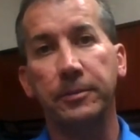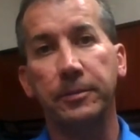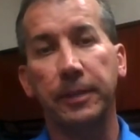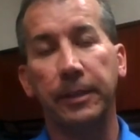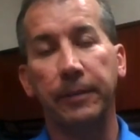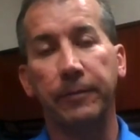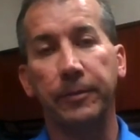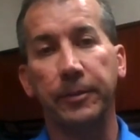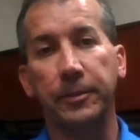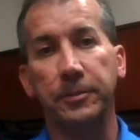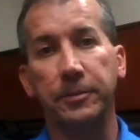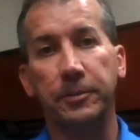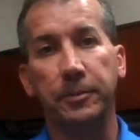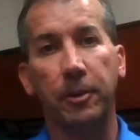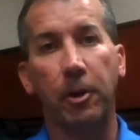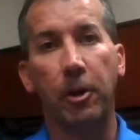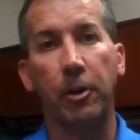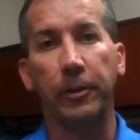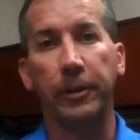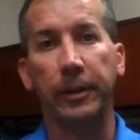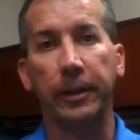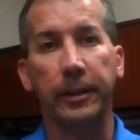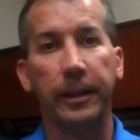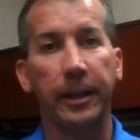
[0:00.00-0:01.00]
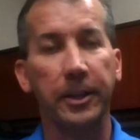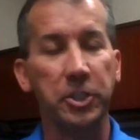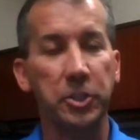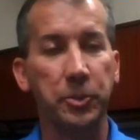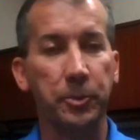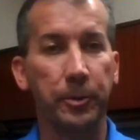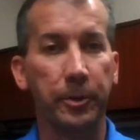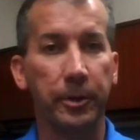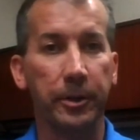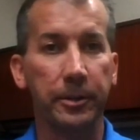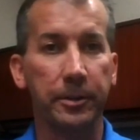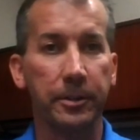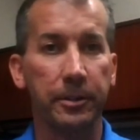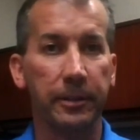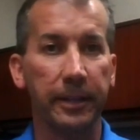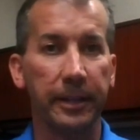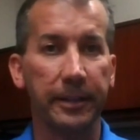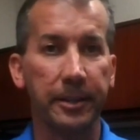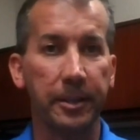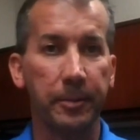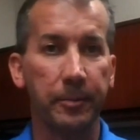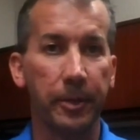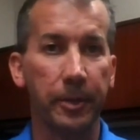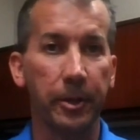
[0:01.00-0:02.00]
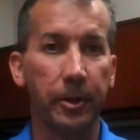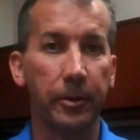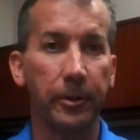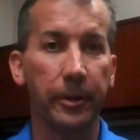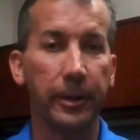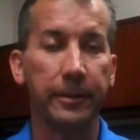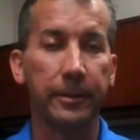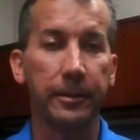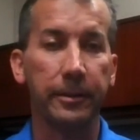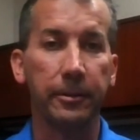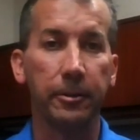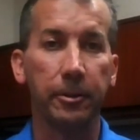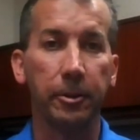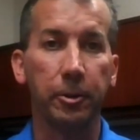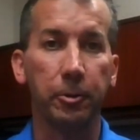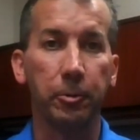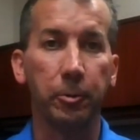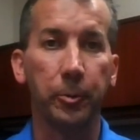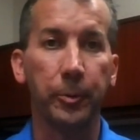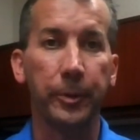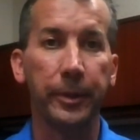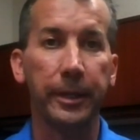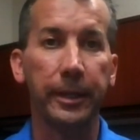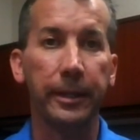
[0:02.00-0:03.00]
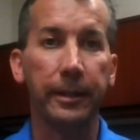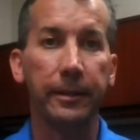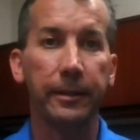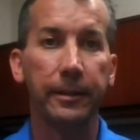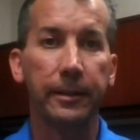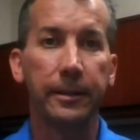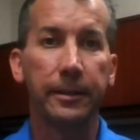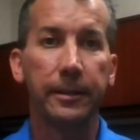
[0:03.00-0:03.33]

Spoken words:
If it's calling a customer to let them know that the load will be